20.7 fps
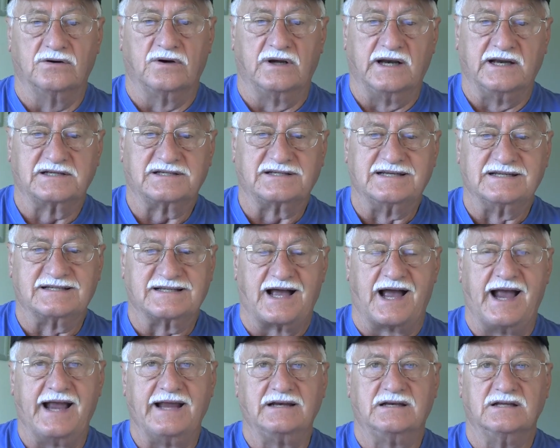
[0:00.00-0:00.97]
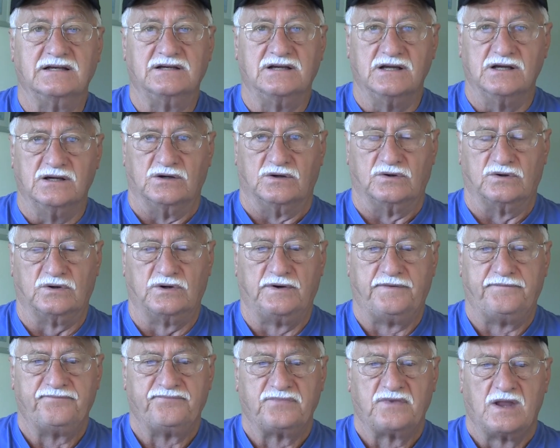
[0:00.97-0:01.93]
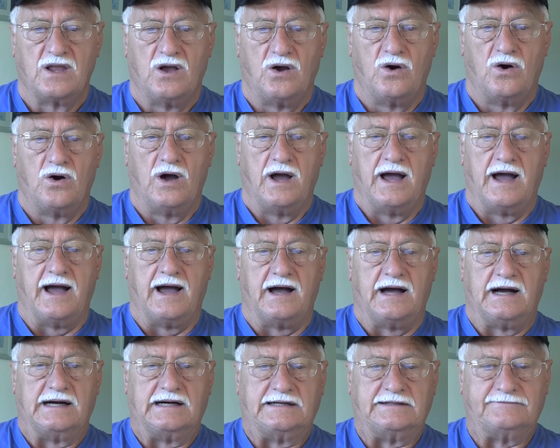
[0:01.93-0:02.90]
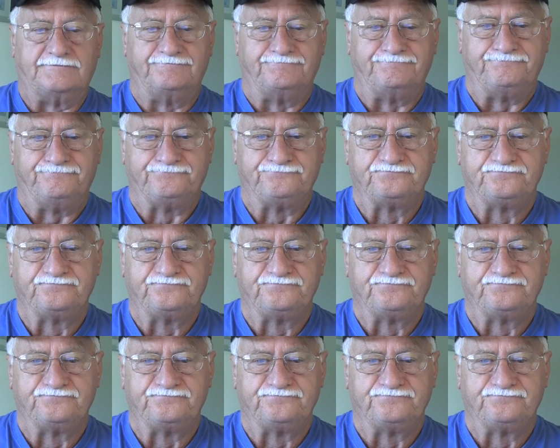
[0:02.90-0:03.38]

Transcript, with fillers: what it's designed to do. Um,